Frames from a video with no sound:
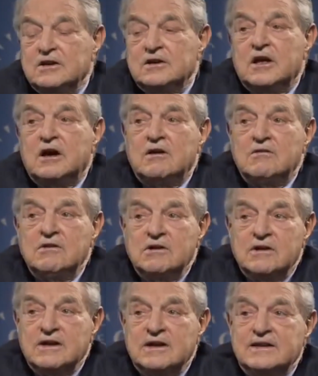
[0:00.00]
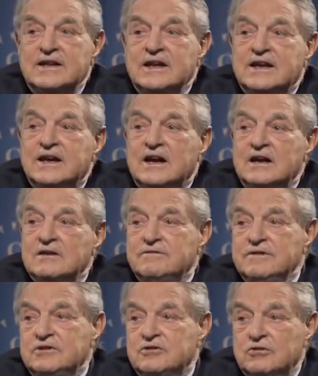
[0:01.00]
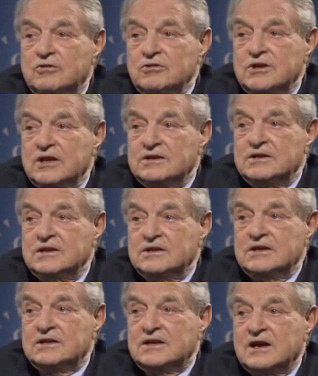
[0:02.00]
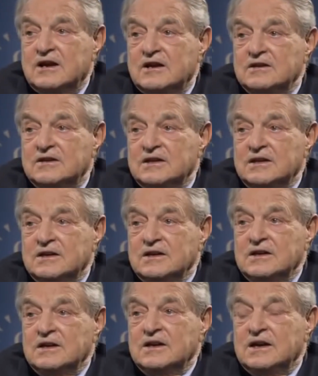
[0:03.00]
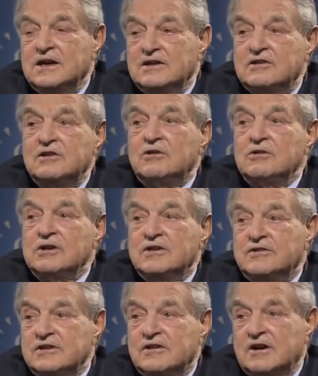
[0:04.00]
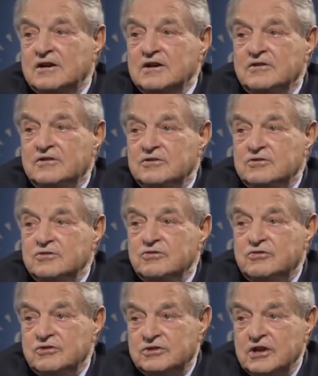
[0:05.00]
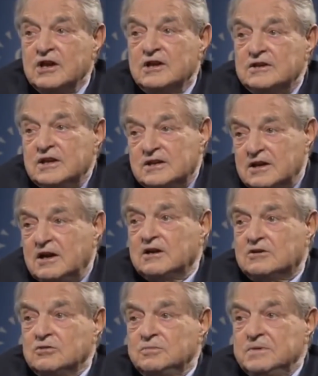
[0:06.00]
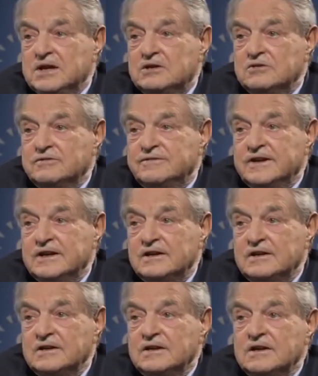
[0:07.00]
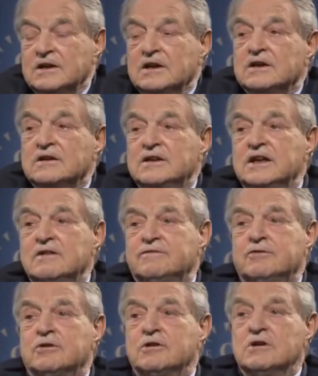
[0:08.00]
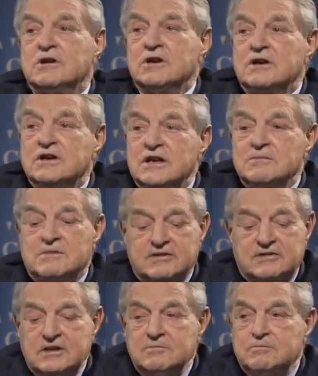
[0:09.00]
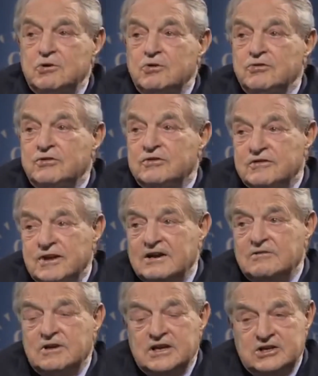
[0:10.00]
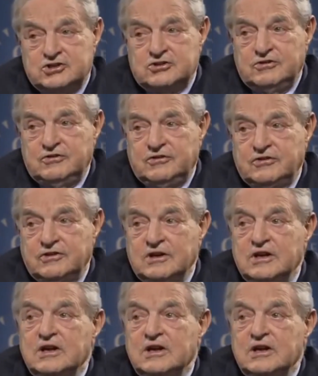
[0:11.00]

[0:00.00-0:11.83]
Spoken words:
Now, they can't withdraw that guarantee as long as there are institutions that are too big to fail. Therefore, they must impose regulations